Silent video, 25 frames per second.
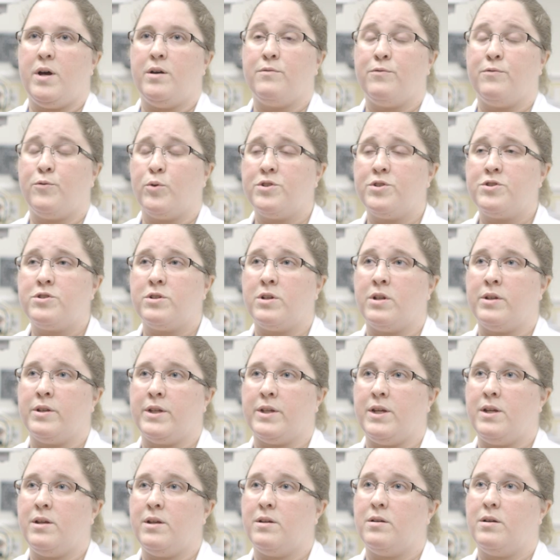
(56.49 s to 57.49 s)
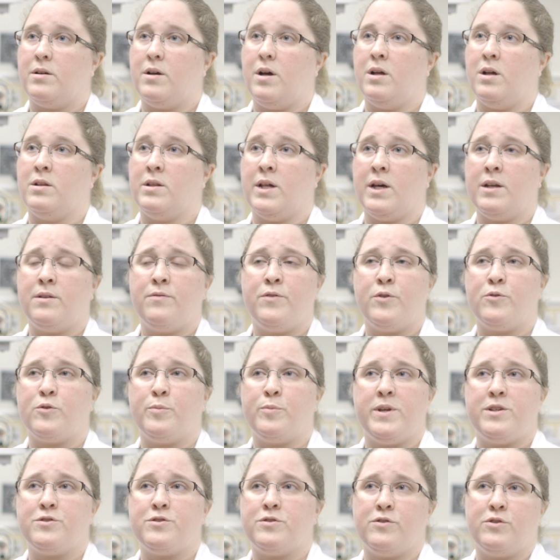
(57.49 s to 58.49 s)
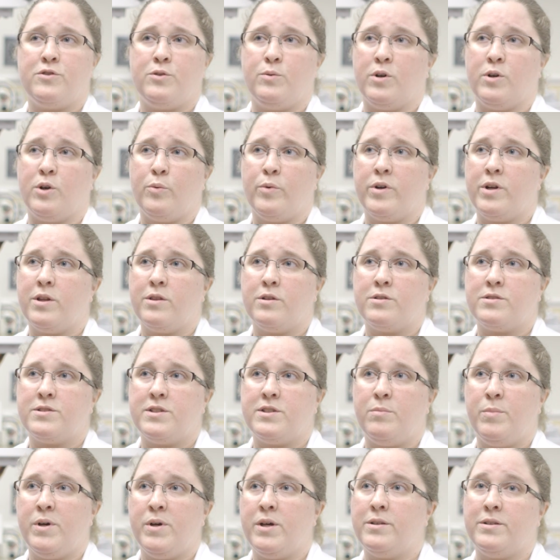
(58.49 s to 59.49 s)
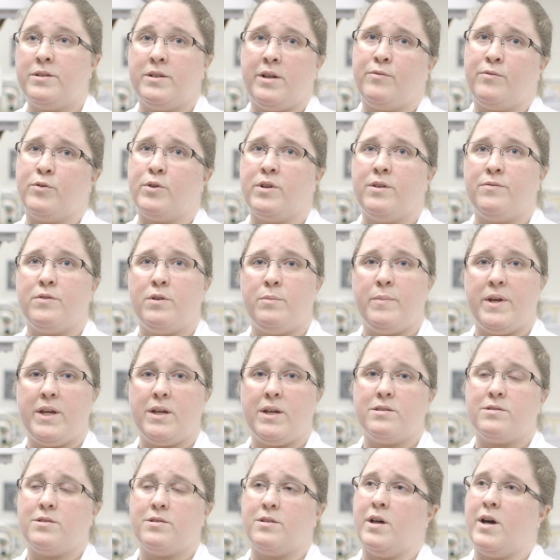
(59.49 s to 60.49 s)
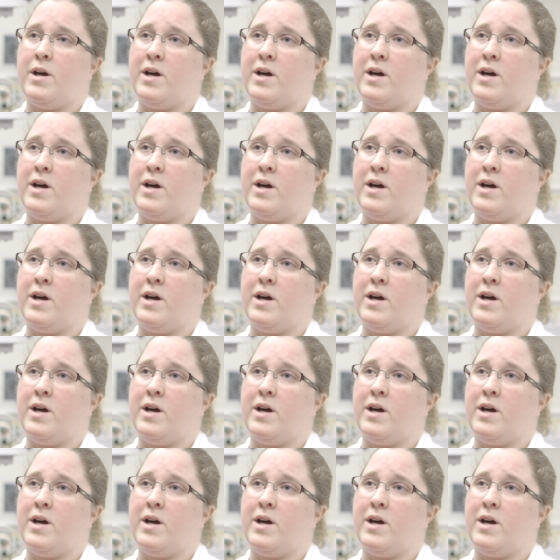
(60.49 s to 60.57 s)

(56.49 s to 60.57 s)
Unfortunately, a lot of those patients who aren't wearing their seatbelt never even make it to the